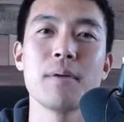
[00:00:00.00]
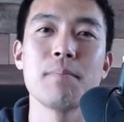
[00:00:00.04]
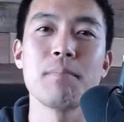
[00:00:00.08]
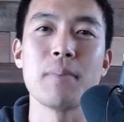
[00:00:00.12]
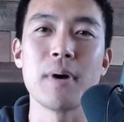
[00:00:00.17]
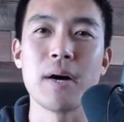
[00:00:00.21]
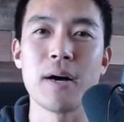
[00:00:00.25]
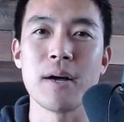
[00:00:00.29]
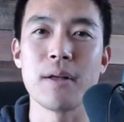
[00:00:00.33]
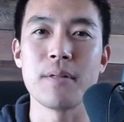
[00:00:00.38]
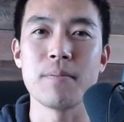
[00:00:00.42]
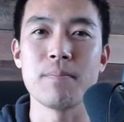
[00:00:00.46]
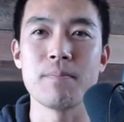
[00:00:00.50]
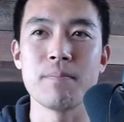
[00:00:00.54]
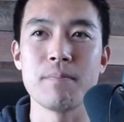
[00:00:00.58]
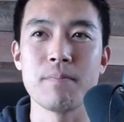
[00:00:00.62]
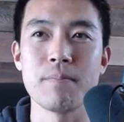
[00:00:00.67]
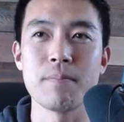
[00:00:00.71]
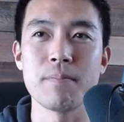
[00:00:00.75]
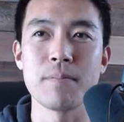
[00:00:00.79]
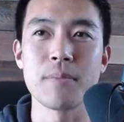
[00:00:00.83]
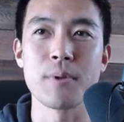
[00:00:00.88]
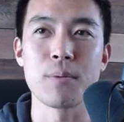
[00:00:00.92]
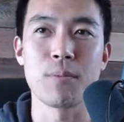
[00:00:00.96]
But
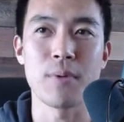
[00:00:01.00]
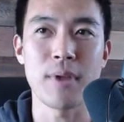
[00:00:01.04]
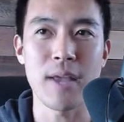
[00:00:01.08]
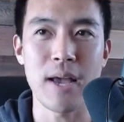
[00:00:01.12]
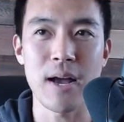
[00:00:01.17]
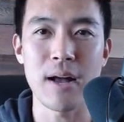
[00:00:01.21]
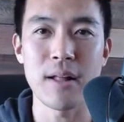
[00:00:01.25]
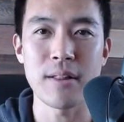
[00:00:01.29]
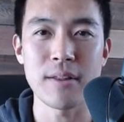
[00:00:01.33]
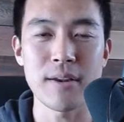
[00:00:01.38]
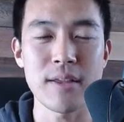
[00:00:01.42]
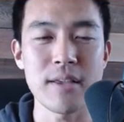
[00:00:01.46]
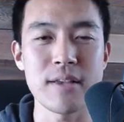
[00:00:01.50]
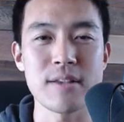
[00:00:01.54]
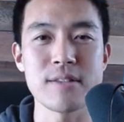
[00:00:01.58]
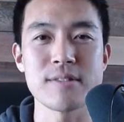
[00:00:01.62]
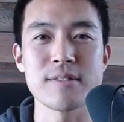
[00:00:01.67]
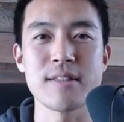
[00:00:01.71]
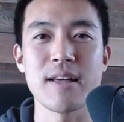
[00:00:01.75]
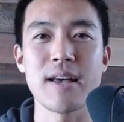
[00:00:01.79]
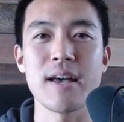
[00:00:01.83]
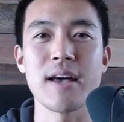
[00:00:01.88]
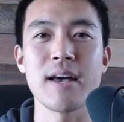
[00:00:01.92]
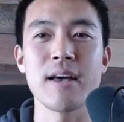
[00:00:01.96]
the reality is
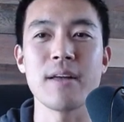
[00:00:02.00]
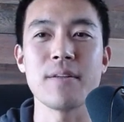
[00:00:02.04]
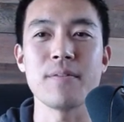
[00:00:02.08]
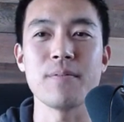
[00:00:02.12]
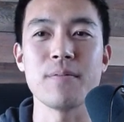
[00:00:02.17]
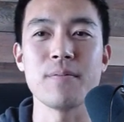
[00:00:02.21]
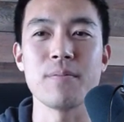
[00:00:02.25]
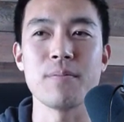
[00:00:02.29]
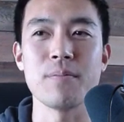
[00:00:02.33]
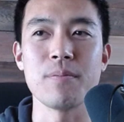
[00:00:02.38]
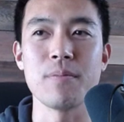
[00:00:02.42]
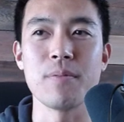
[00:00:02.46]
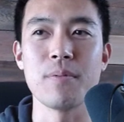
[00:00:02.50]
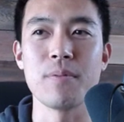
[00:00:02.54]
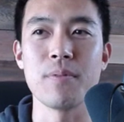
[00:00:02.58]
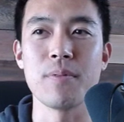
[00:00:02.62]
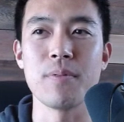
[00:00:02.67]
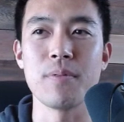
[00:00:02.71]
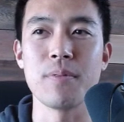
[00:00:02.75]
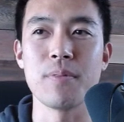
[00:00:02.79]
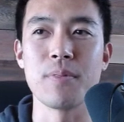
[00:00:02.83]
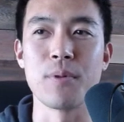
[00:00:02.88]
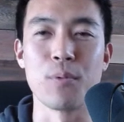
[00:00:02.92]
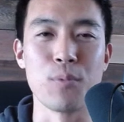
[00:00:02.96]
that
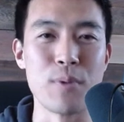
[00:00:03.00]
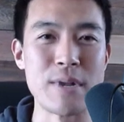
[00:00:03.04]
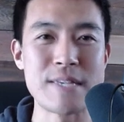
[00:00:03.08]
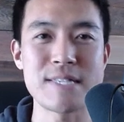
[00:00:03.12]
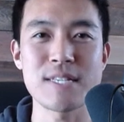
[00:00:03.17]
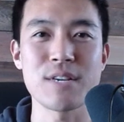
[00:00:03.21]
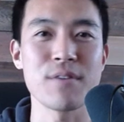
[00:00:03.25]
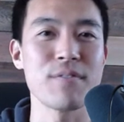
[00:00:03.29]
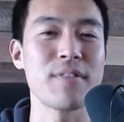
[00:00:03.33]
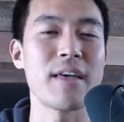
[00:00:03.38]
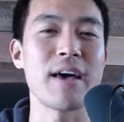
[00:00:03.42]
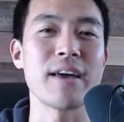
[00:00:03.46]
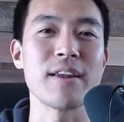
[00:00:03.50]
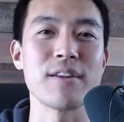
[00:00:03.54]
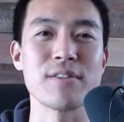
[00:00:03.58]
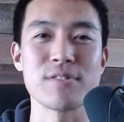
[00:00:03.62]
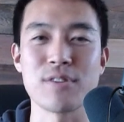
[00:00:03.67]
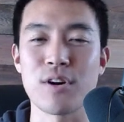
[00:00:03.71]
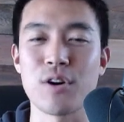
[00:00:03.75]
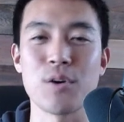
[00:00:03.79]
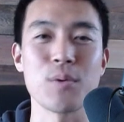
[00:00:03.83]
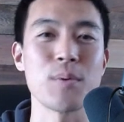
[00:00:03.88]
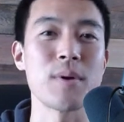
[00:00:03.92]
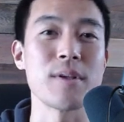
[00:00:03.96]
the risk of that is
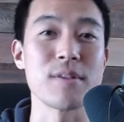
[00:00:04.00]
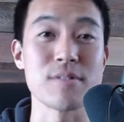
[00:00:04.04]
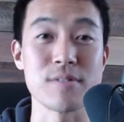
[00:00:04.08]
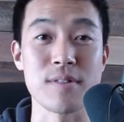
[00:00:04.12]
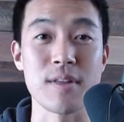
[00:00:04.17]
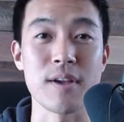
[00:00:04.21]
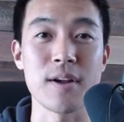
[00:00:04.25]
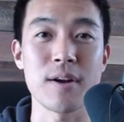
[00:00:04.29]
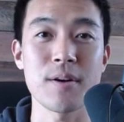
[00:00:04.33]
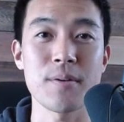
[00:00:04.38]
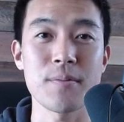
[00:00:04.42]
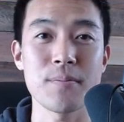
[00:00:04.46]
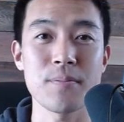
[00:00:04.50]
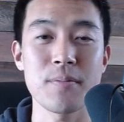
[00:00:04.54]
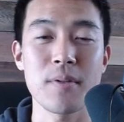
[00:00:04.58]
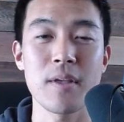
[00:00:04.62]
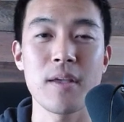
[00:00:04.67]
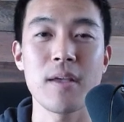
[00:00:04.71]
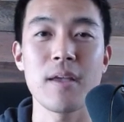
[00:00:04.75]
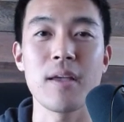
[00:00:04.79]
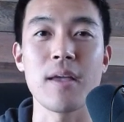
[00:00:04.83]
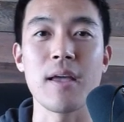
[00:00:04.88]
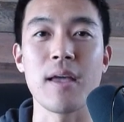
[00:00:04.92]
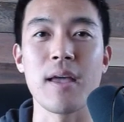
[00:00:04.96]
always there.
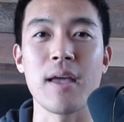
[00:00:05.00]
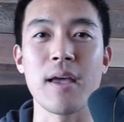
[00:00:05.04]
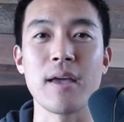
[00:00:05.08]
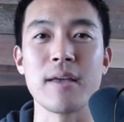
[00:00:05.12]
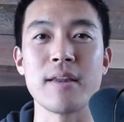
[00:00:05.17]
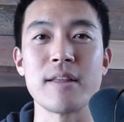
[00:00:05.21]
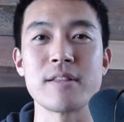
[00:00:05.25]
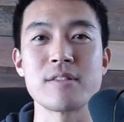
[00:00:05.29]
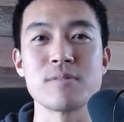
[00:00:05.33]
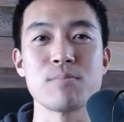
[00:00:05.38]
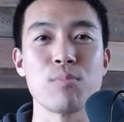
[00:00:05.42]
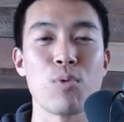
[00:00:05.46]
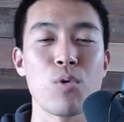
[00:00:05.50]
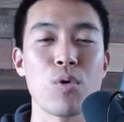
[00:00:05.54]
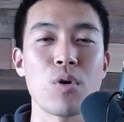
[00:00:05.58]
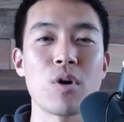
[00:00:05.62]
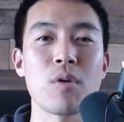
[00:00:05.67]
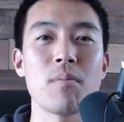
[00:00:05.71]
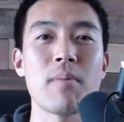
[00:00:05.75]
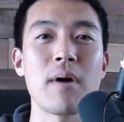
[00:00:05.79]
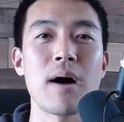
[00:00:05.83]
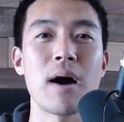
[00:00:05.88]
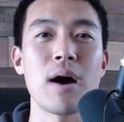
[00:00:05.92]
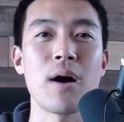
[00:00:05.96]
And it's more
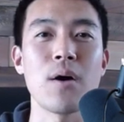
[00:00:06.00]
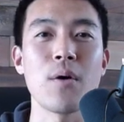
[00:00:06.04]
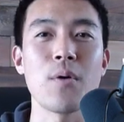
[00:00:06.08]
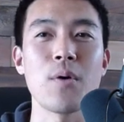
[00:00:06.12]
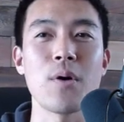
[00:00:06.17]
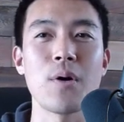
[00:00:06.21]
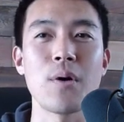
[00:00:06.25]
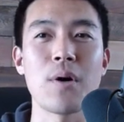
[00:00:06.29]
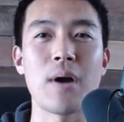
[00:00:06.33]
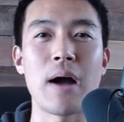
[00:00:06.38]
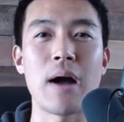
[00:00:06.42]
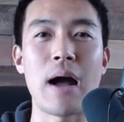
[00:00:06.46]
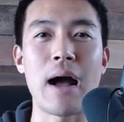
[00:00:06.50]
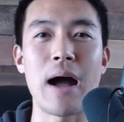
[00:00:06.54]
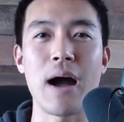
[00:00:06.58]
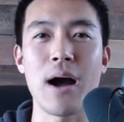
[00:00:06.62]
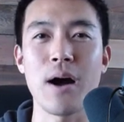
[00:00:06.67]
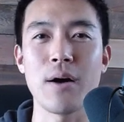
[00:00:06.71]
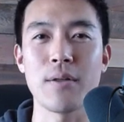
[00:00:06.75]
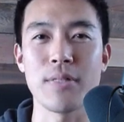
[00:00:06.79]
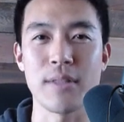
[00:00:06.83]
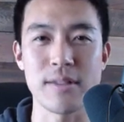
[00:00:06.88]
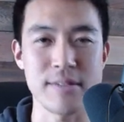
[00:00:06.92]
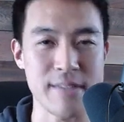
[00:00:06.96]
about
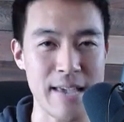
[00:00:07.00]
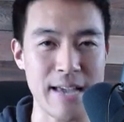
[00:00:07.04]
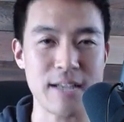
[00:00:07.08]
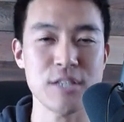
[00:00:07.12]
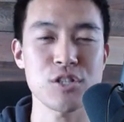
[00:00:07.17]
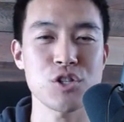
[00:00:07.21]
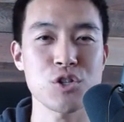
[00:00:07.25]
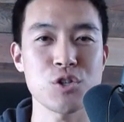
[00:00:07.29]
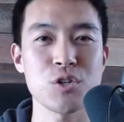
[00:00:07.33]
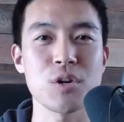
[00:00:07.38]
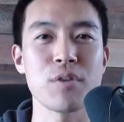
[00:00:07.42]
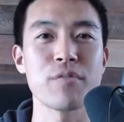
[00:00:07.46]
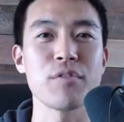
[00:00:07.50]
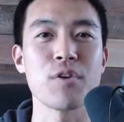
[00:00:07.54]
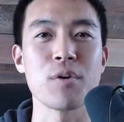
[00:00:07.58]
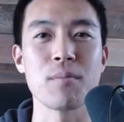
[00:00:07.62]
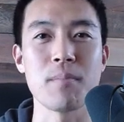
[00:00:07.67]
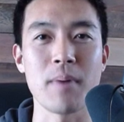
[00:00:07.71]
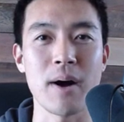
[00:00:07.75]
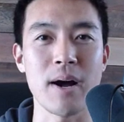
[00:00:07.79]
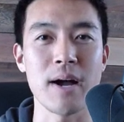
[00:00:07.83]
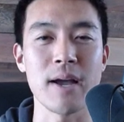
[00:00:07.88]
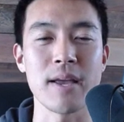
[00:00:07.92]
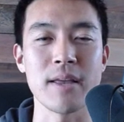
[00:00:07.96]
how the texture of your
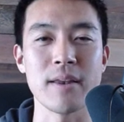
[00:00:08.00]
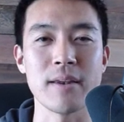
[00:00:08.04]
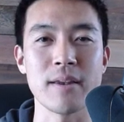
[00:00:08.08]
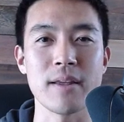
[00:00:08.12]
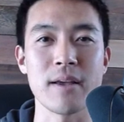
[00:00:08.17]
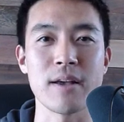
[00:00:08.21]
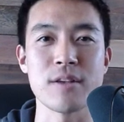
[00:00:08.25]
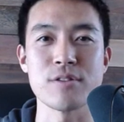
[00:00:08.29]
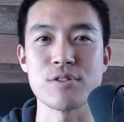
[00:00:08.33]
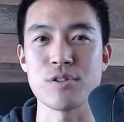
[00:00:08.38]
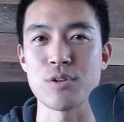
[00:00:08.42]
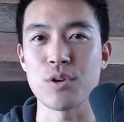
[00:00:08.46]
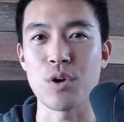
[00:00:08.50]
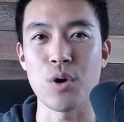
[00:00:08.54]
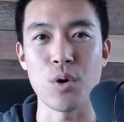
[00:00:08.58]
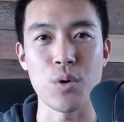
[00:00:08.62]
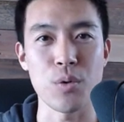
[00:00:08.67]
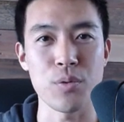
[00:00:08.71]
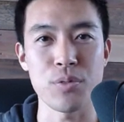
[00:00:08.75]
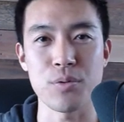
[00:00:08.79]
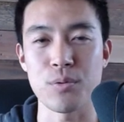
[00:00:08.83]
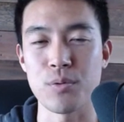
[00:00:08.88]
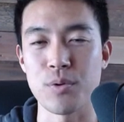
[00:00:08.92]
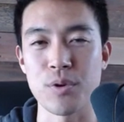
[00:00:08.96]
mind as you go
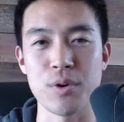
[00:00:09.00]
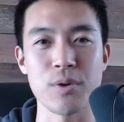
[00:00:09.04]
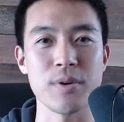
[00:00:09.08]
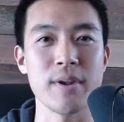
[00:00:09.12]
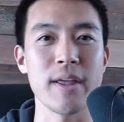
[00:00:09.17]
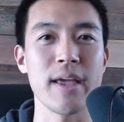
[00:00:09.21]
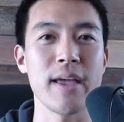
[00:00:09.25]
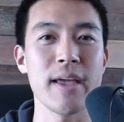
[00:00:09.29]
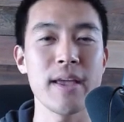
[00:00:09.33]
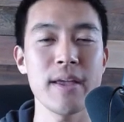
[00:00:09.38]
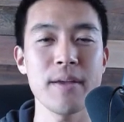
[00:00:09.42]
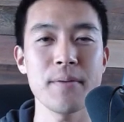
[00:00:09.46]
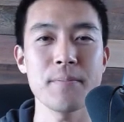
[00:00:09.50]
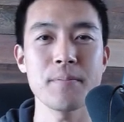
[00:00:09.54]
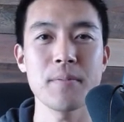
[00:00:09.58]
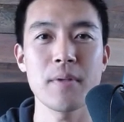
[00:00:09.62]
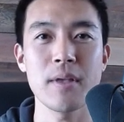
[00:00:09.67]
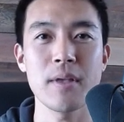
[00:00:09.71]
through your day.